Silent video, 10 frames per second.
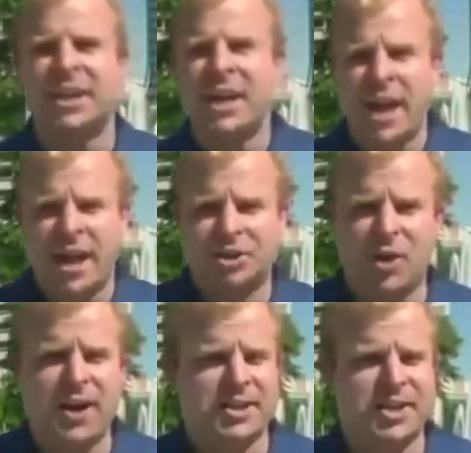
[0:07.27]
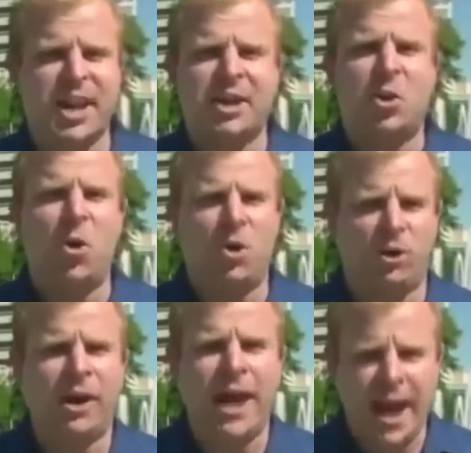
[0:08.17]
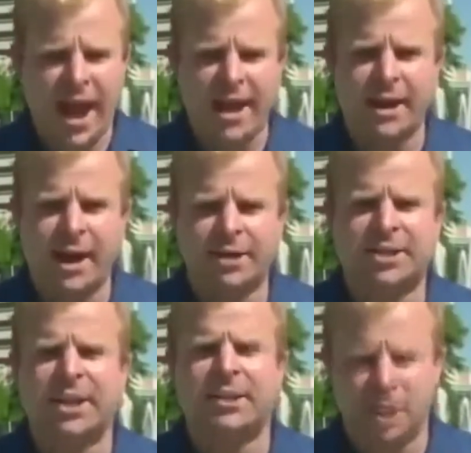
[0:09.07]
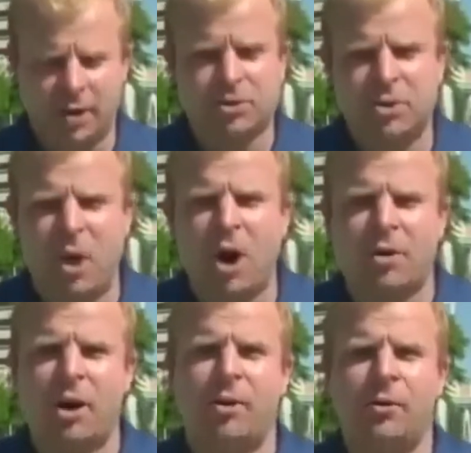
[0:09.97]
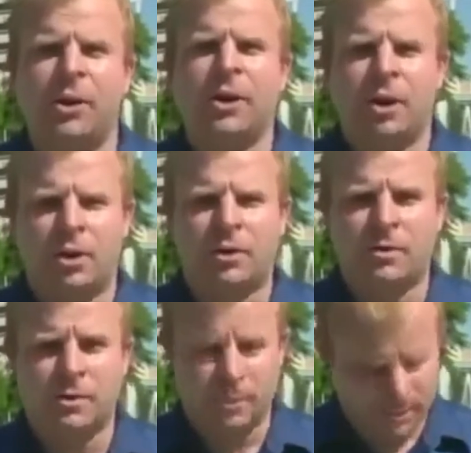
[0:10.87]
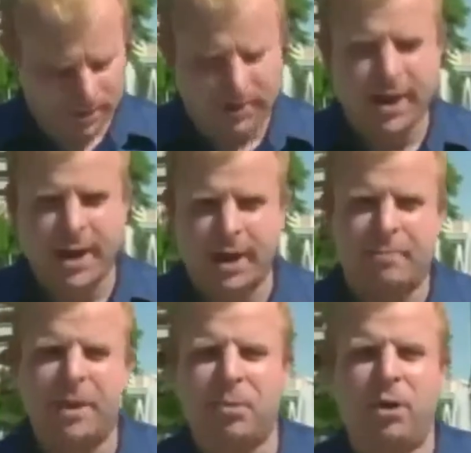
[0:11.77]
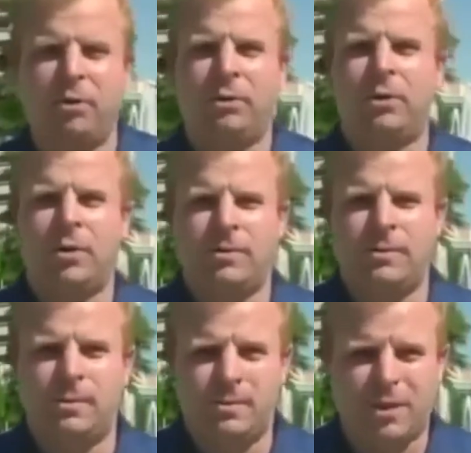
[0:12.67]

the heat and trying to stay cool. And uh, to, or tomorrow, uh, and people.